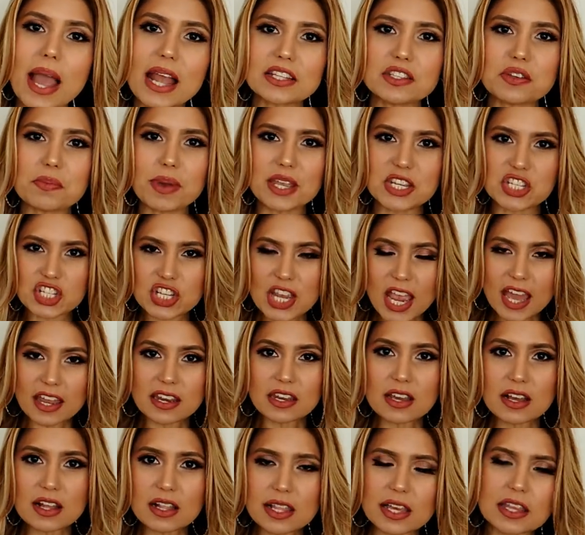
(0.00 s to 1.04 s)
back to my
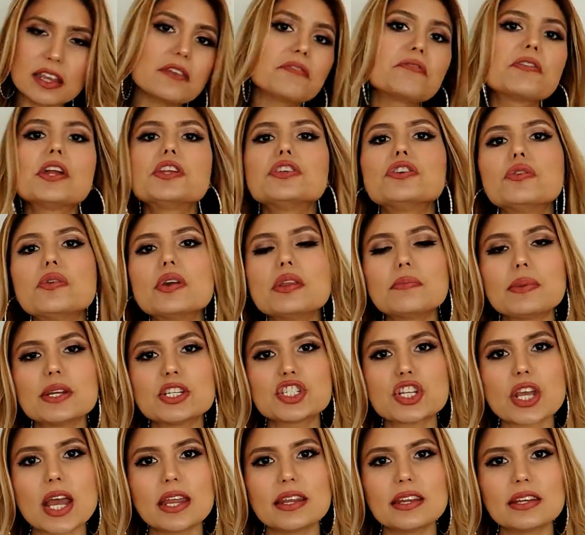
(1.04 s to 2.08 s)
channel, and if you're new in my
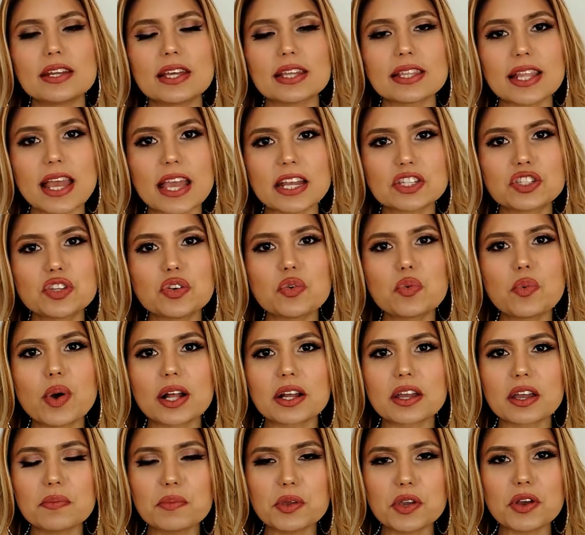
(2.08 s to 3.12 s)
channel, I'd like to
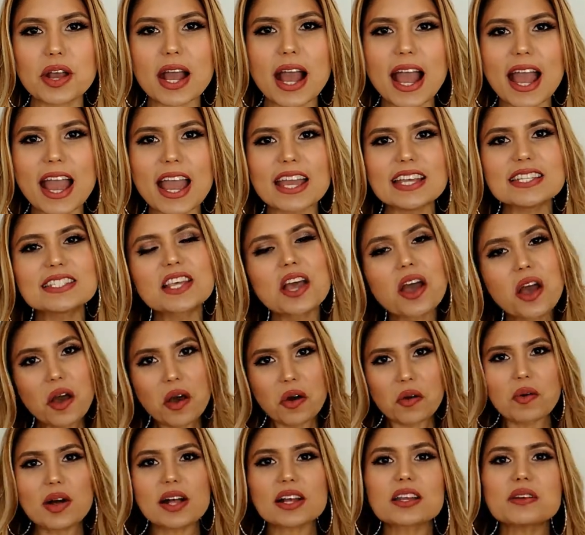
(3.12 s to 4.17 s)
welcome you guys.
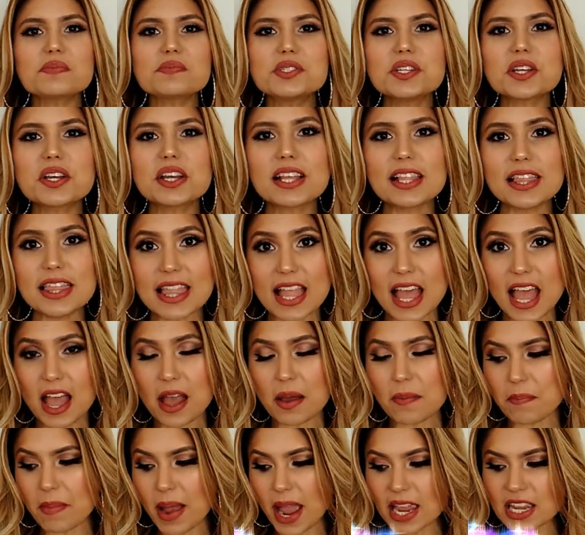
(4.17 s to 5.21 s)
Welcome to
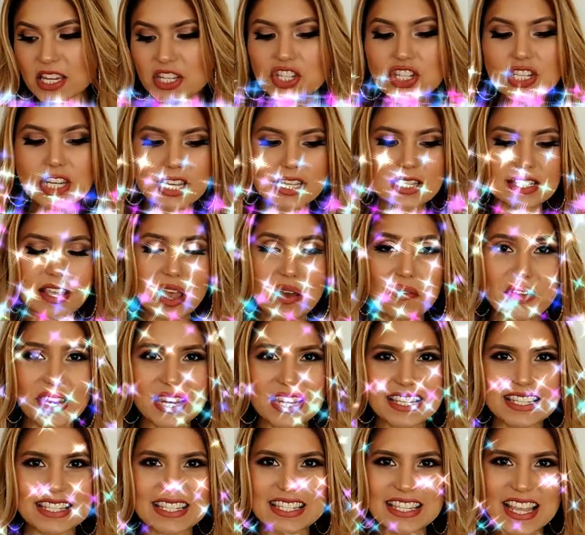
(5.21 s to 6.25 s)
Glam by
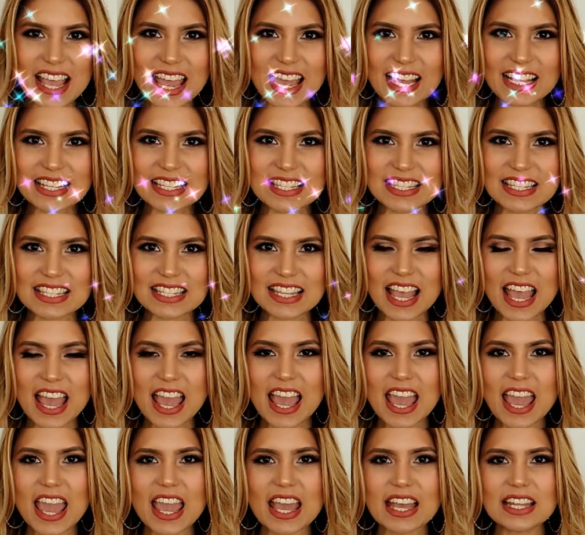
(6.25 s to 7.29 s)
G76,
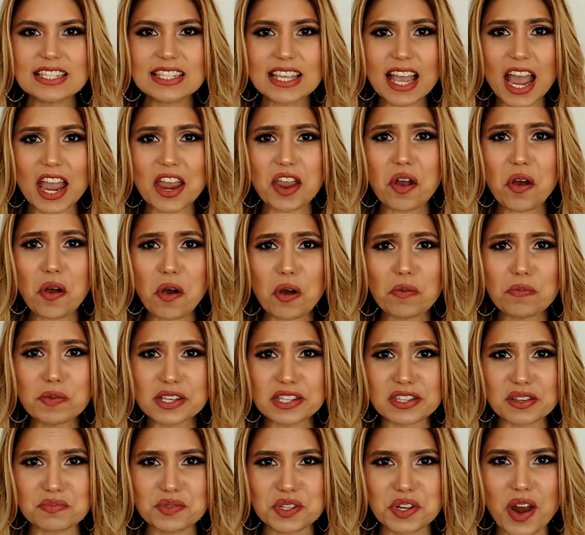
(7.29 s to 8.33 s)
and I hope
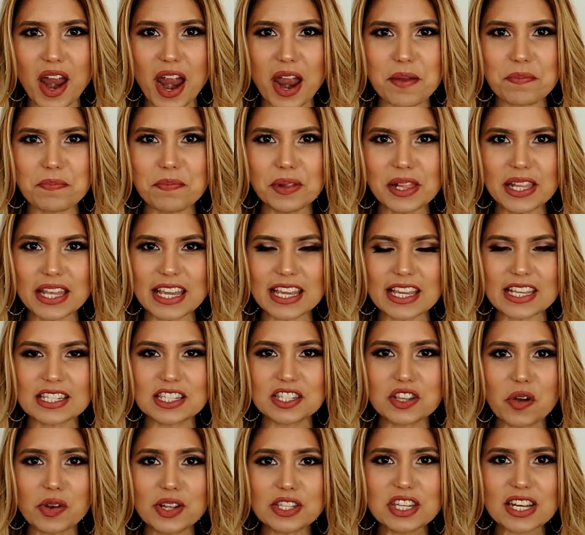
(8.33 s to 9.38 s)
you subscribe please.
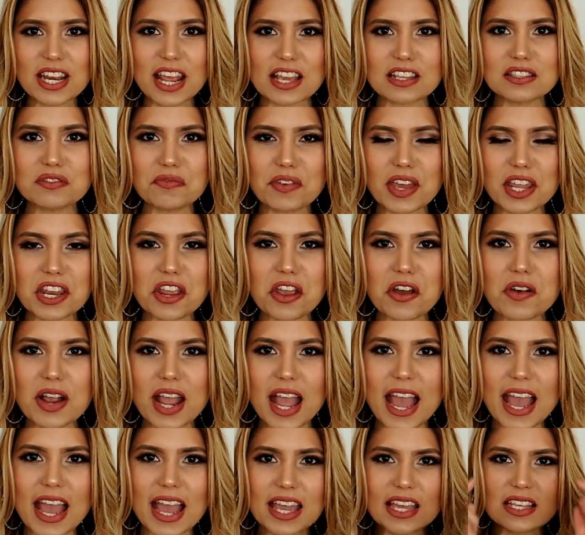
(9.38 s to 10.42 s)
So in today's video
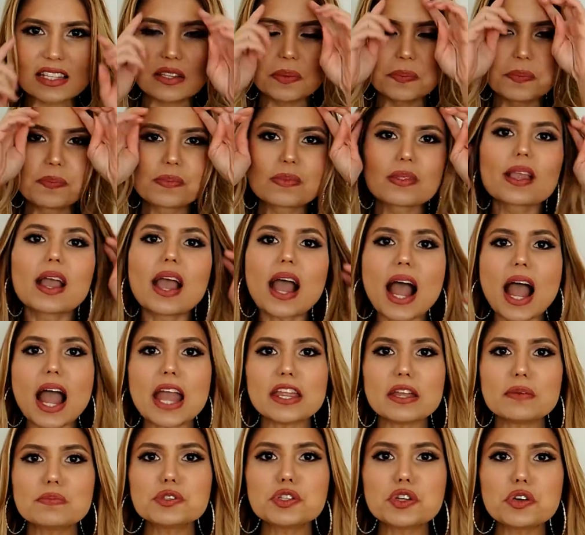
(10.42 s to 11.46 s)
guys,
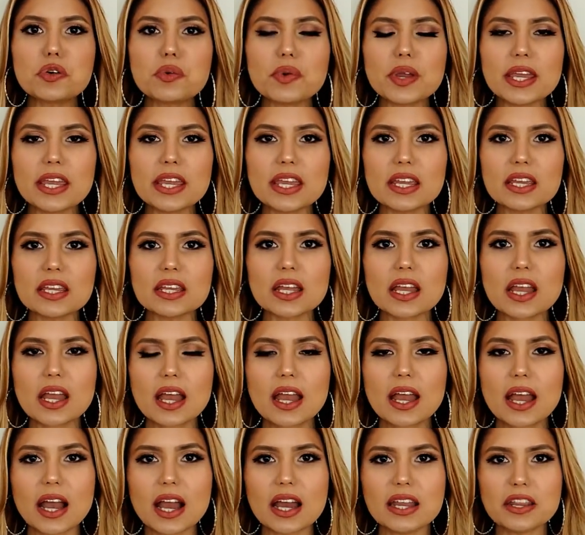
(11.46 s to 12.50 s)
I am doing
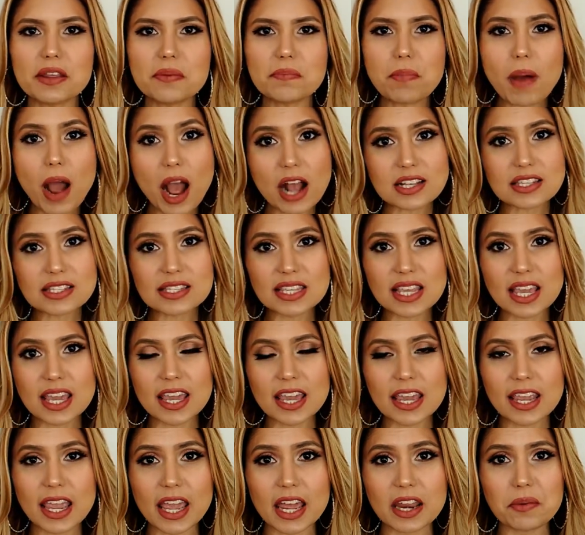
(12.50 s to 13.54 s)
an
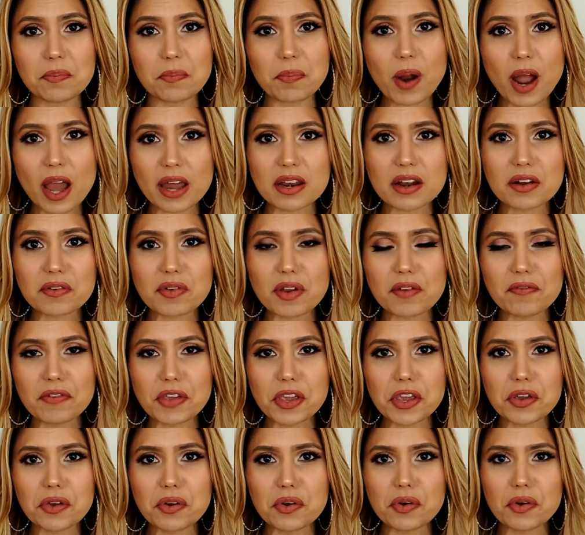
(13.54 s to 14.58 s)
unboxing and product
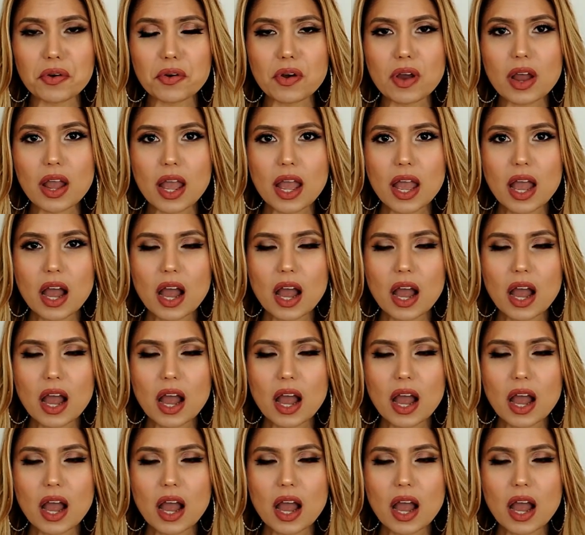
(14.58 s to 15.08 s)
review,